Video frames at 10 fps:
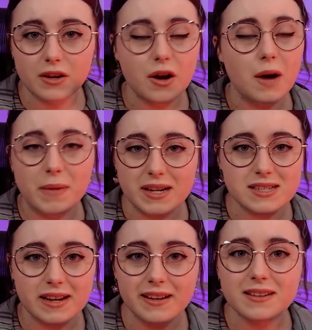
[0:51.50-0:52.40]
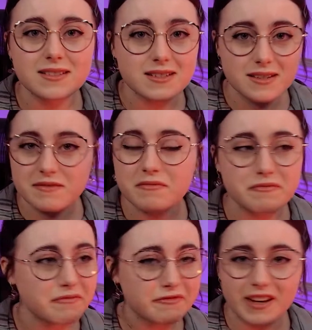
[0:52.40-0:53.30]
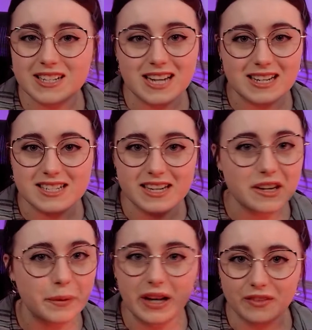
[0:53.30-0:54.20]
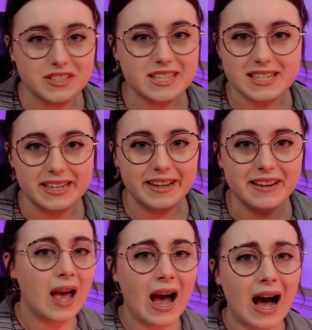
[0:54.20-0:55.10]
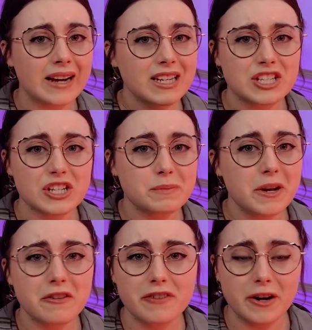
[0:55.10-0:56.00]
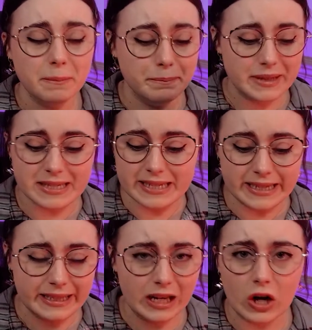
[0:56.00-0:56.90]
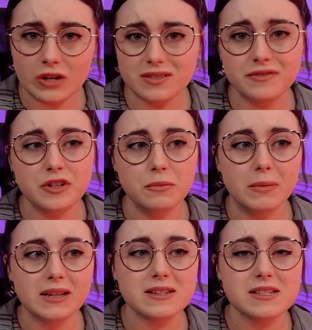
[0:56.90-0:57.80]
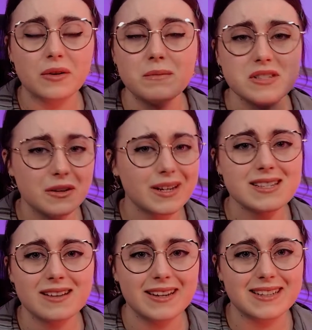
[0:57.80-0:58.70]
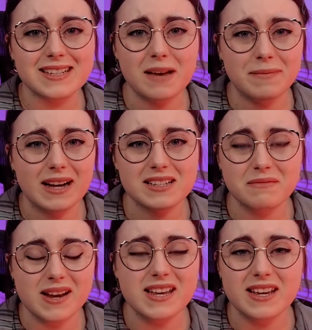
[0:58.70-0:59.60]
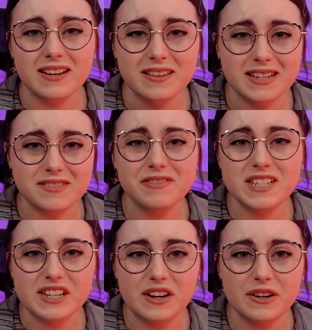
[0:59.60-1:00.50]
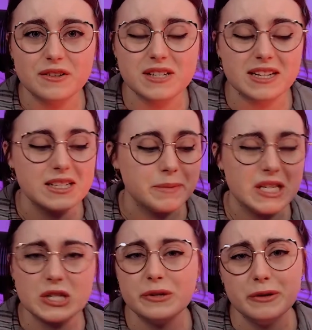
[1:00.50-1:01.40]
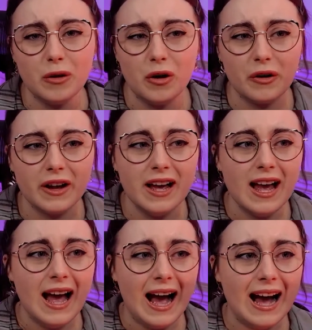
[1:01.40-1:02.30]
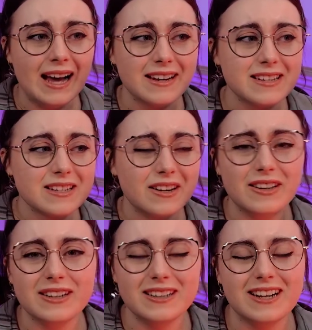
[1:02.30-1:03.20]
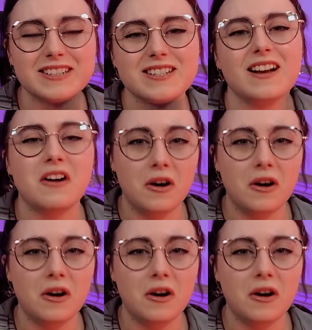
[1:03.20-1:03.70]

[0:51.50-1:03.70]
amazing. Fantastic, we love to see it. And it's just been a very busy last few months, so I'm so excited to get back to making these videos. It's been too long and I can't